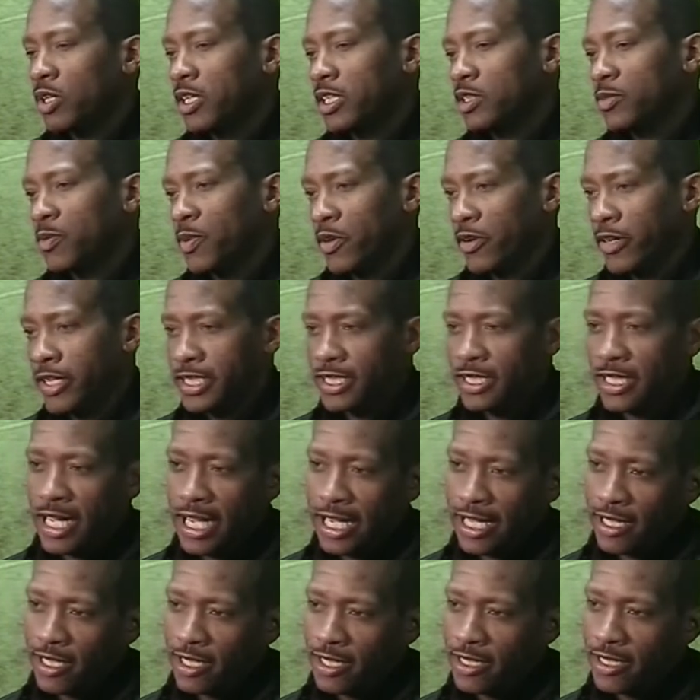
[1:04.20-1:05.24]
Experience
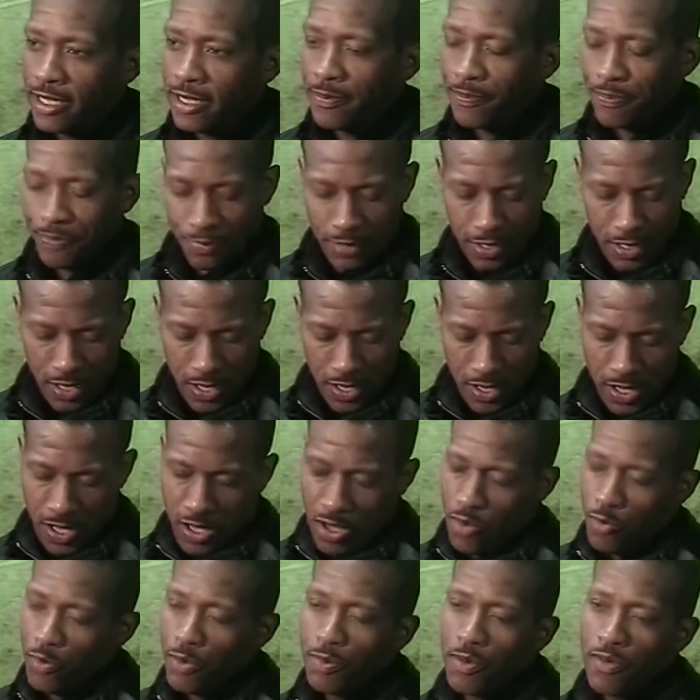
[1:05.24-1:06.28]
nightclub.
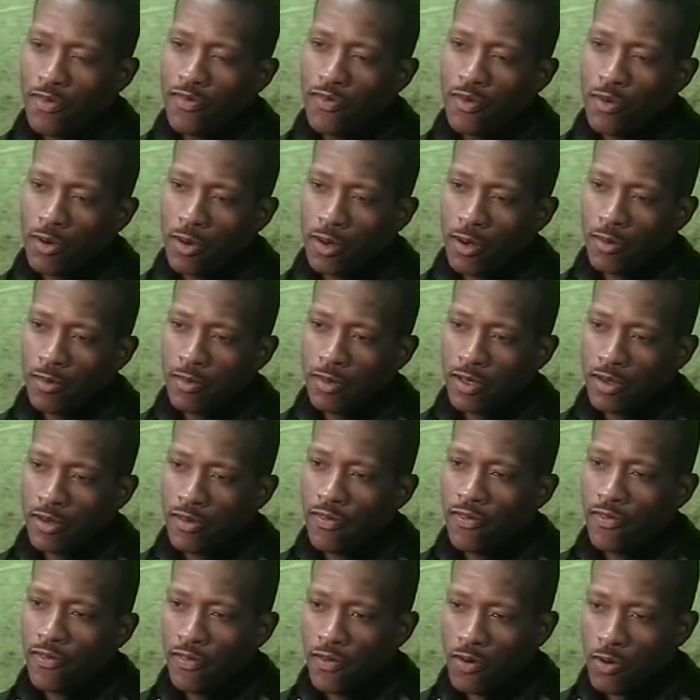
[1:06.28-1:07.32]
We performed
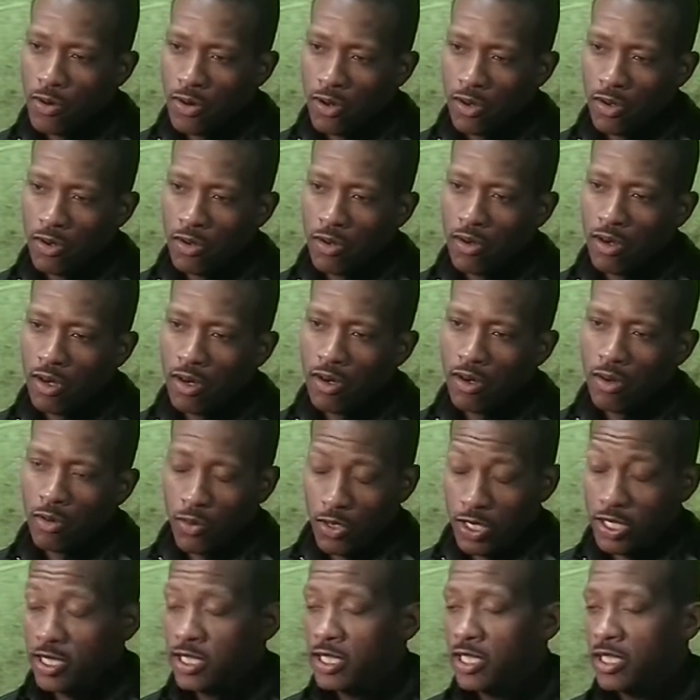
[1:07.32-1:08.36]
for
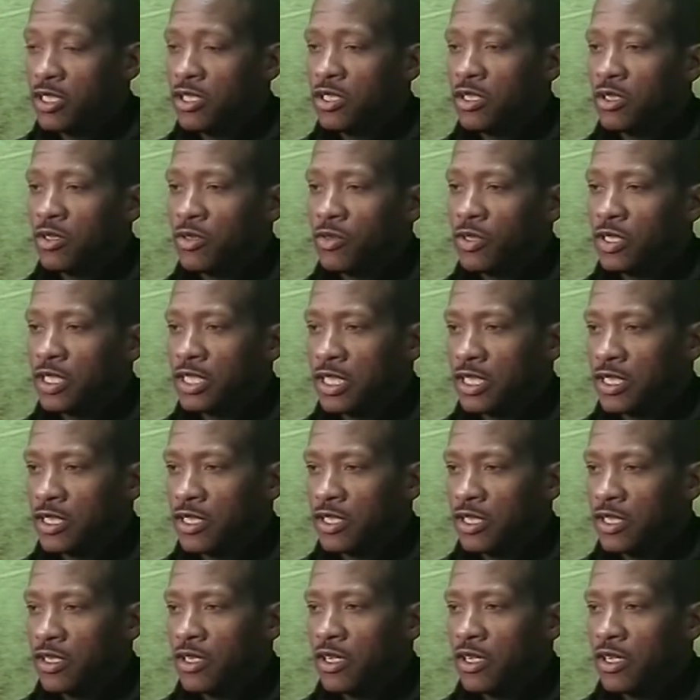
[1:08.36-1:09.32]
Quincy Jones's,